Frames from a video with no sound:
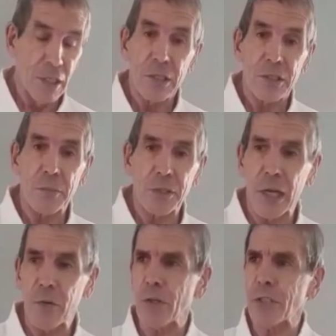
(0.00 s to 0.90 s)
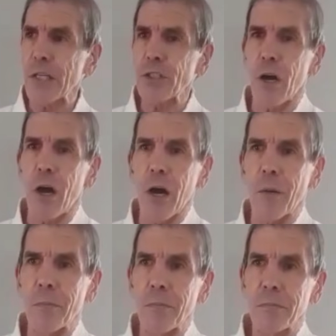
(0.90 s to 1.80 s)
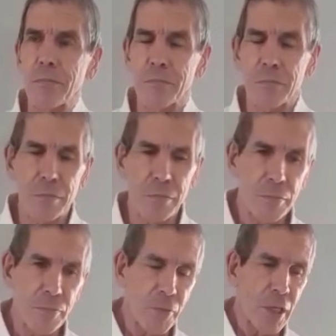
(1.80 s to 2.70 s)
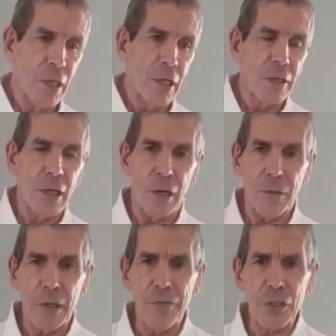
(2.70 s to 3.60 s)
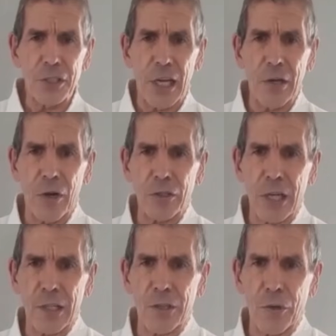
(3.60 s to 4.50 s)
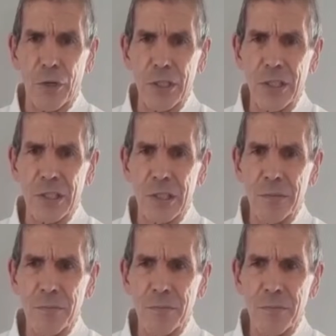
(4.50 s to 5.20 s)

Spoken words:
Some say, rotate your arm. Now, if you say rotate the wrist,